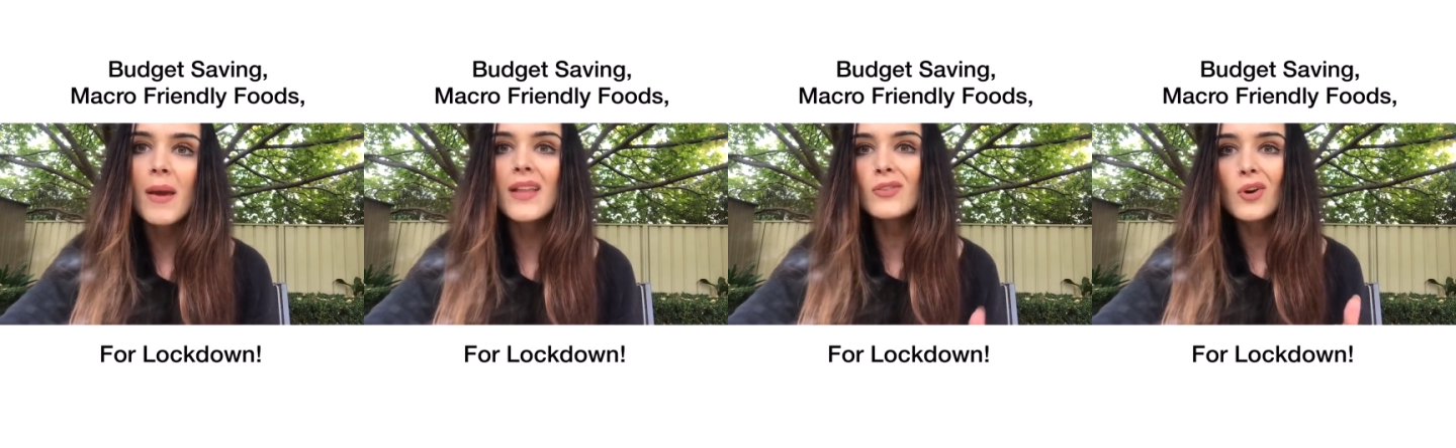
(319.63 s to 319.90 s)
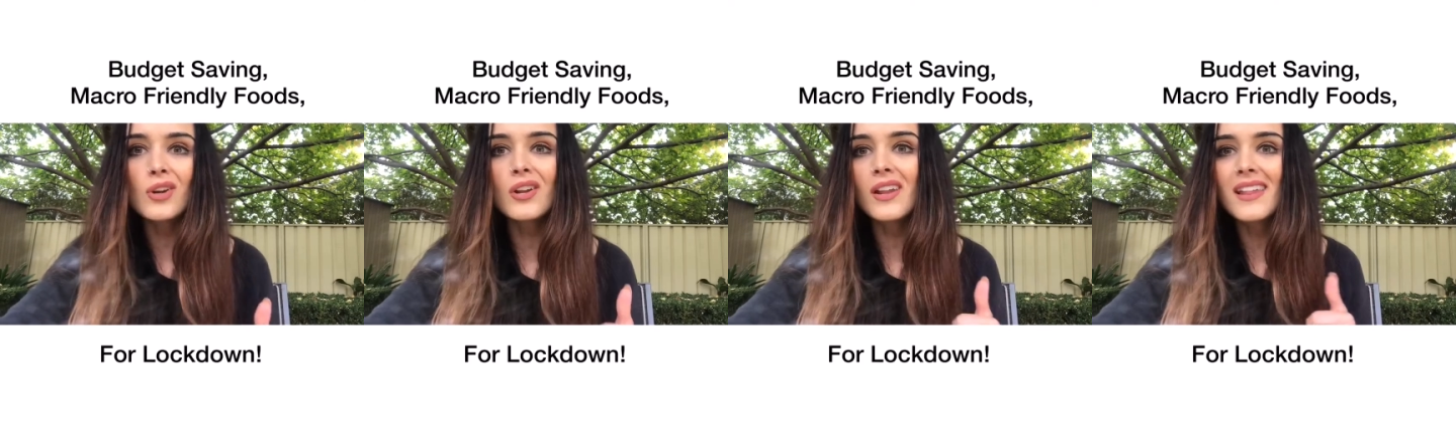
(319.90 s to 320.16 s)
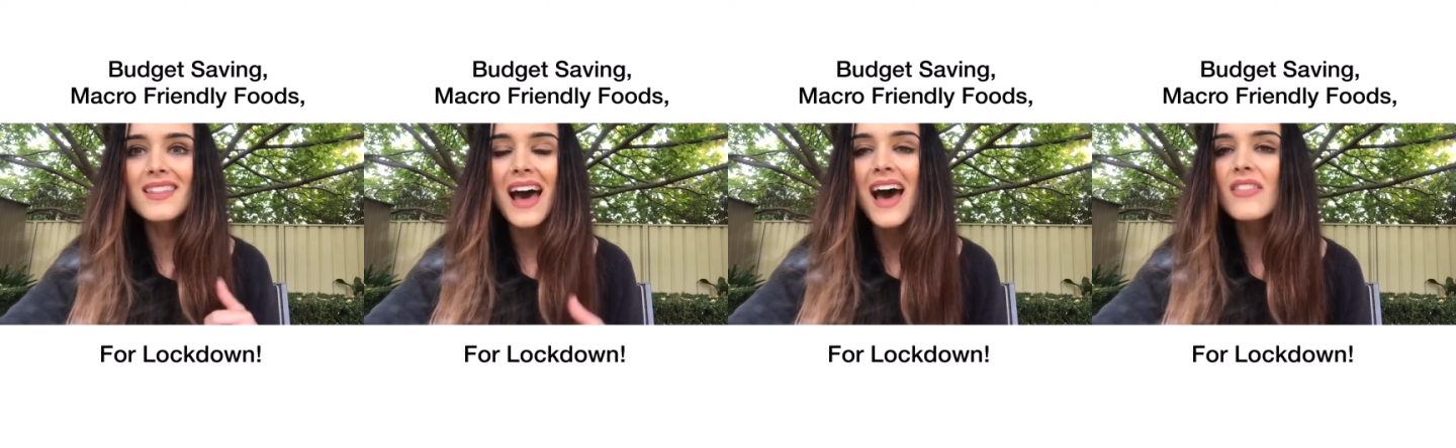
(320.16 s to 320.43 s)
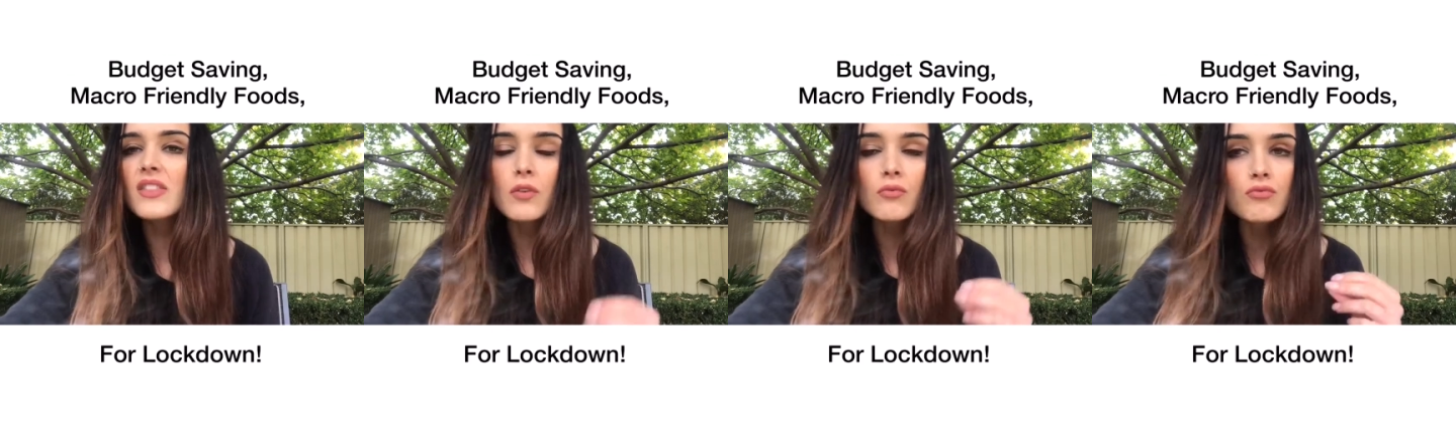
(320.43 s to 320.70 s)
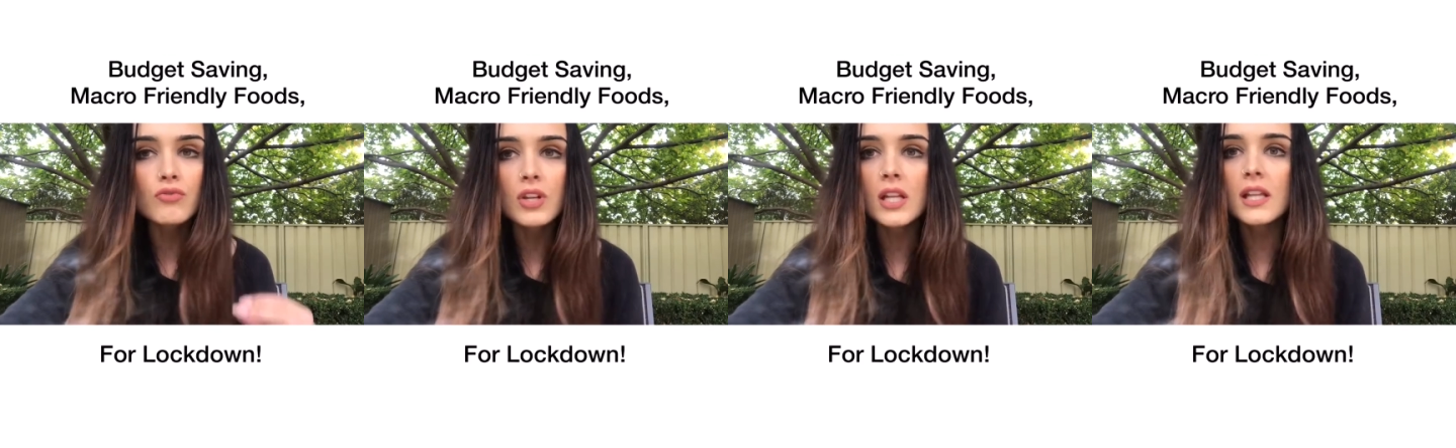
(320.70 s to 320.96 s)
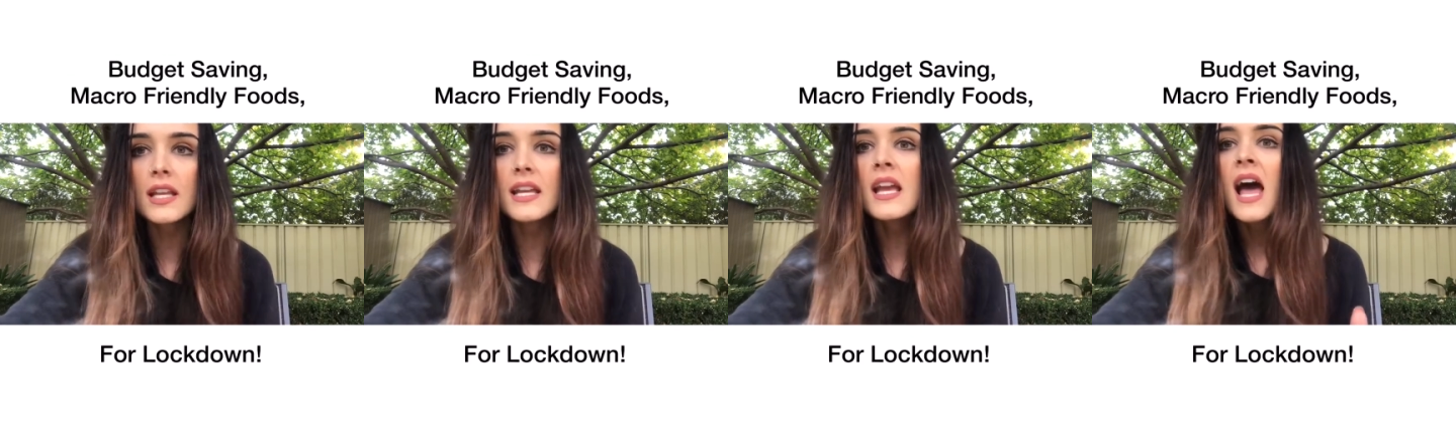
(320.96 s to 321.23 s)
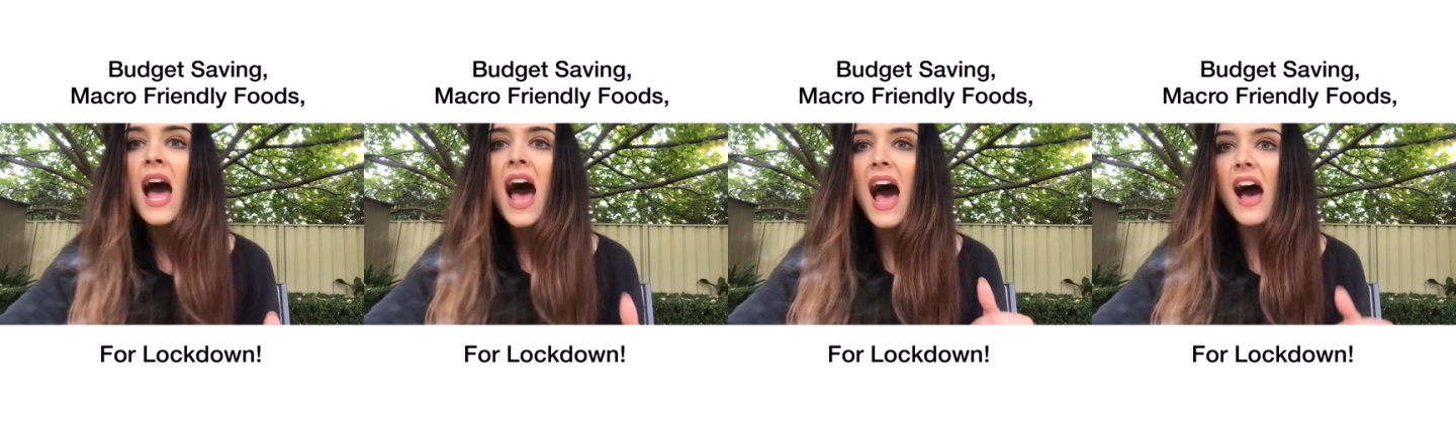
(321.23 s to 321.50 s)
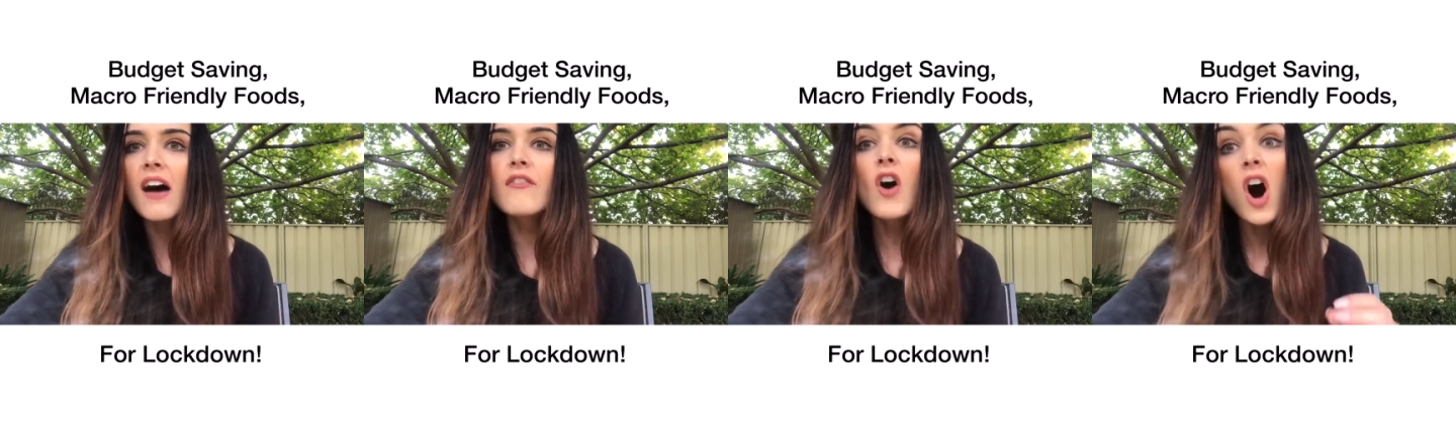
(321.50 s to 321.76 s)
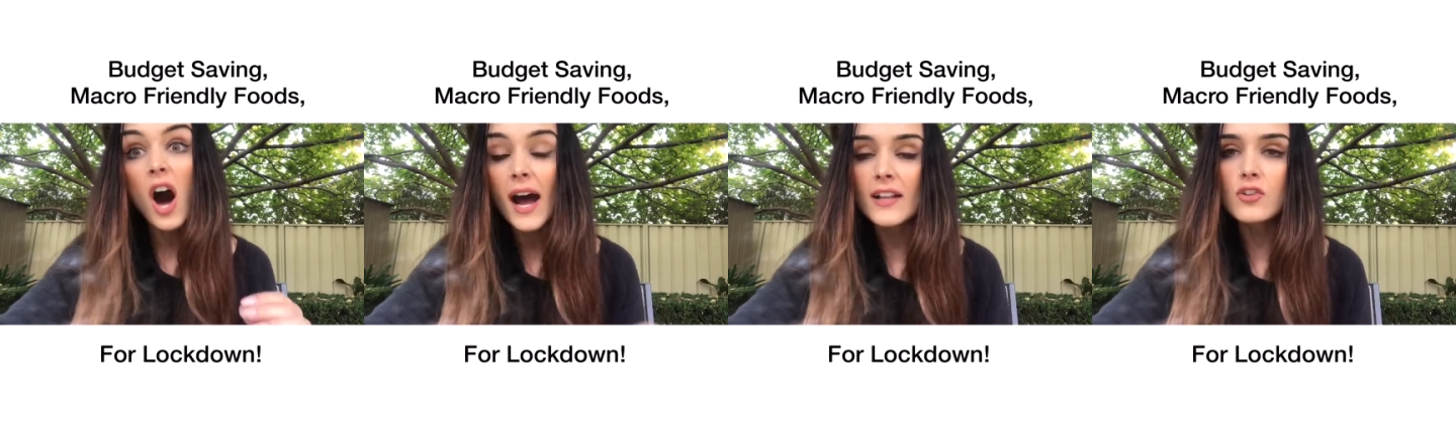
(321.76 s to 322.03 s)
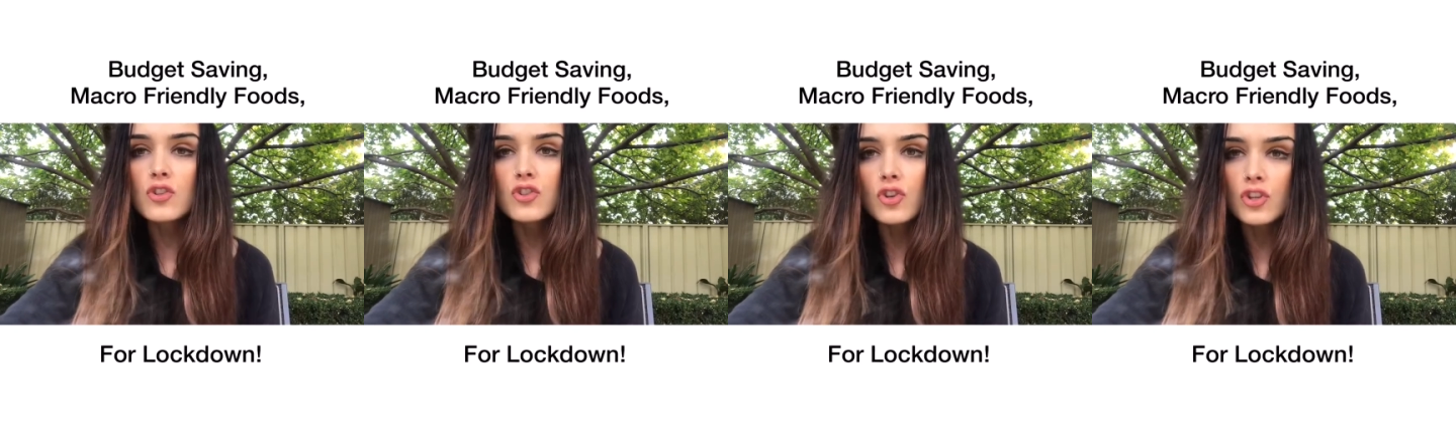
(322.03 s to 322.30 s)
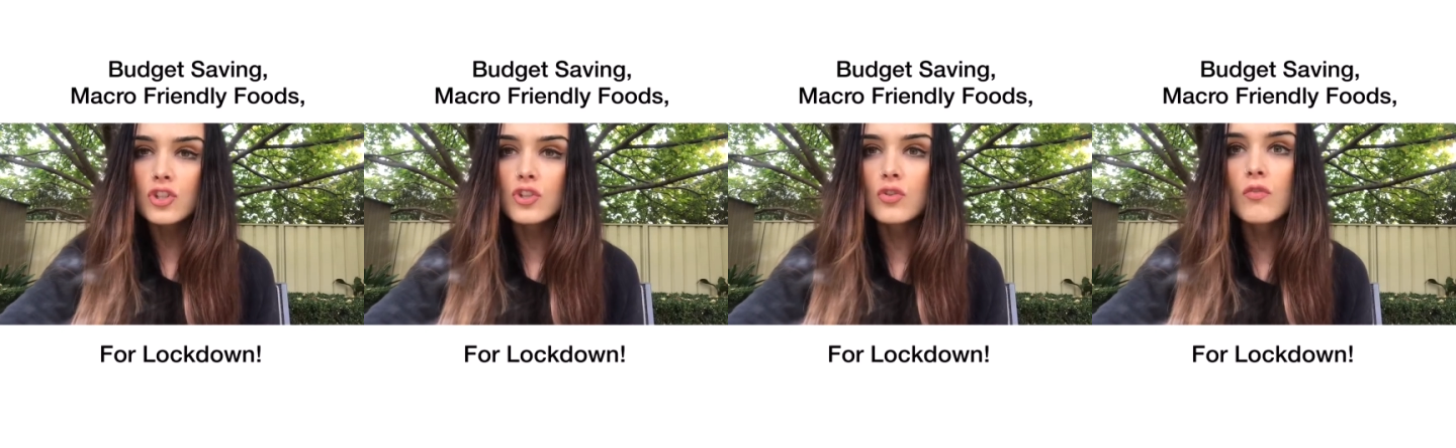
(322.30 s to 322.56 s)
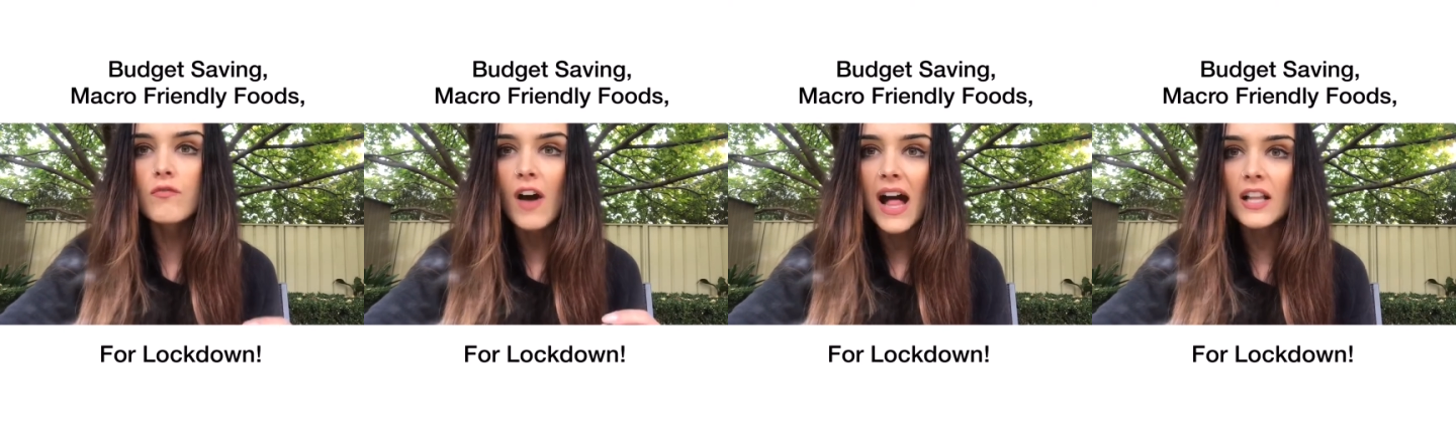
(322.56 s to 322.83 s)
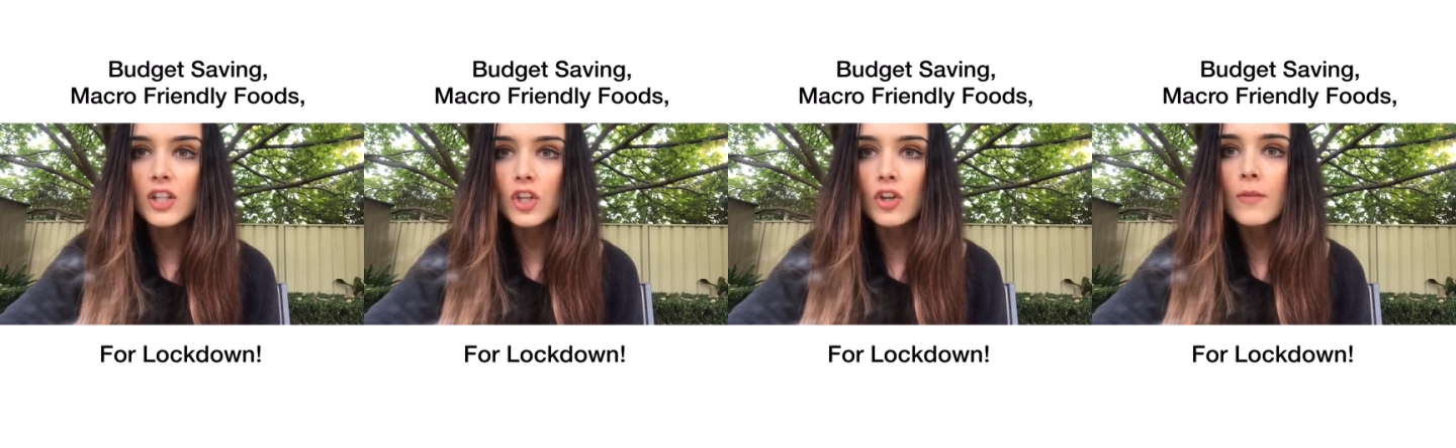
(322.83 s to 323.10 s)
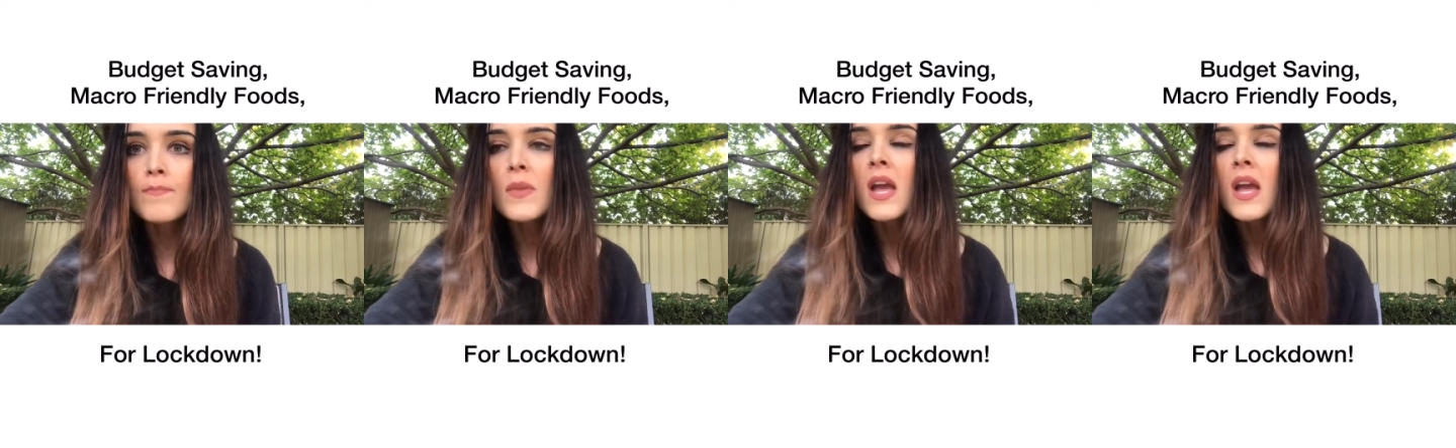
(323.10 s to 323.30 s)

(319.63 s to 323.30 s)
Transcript: And not only that, they really have high nutritional value.